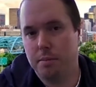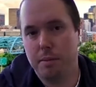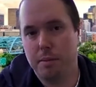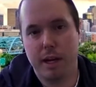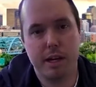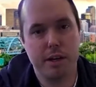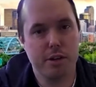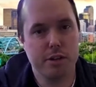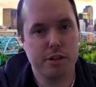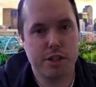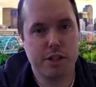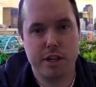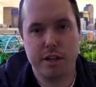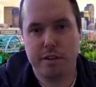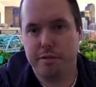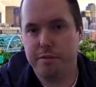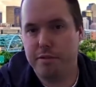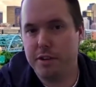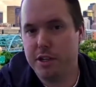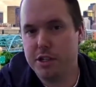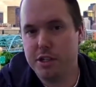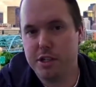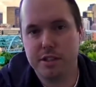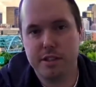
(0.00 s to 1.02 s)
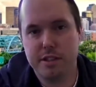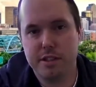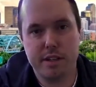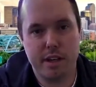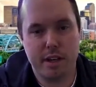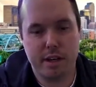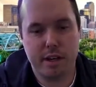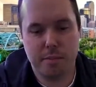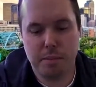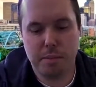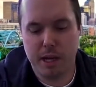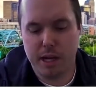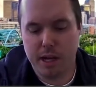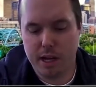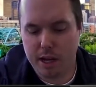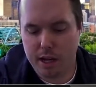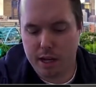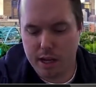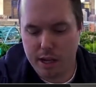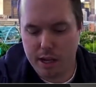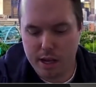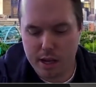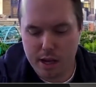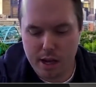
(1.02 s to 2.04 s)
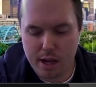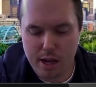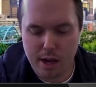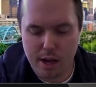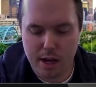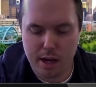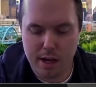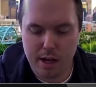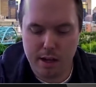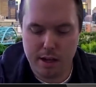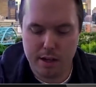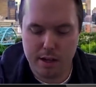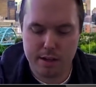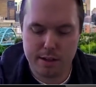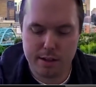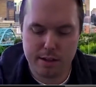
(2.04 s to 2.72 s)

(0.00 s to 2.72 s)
Energy efficiency being key.